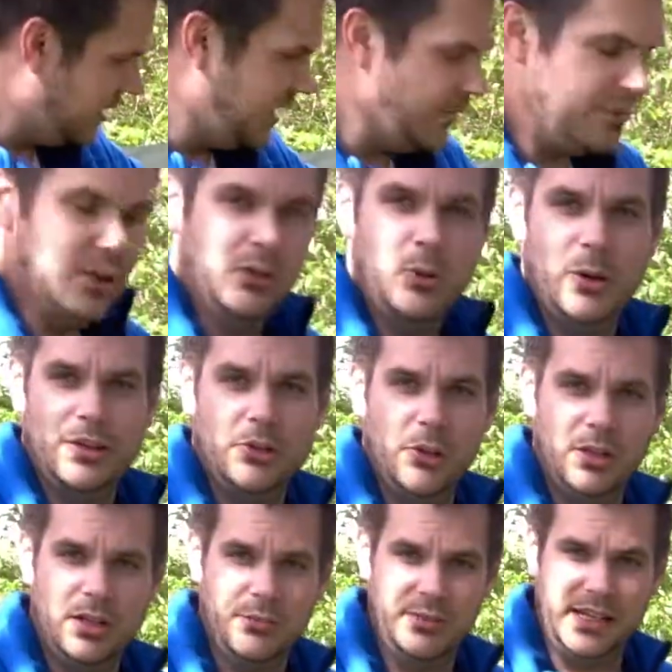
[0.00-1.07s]
give you a quick
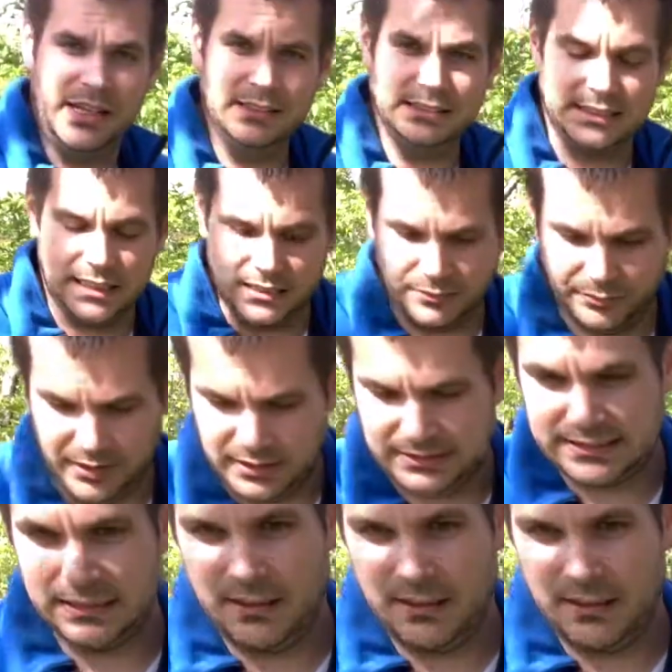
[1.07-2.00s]
look of the inside of this.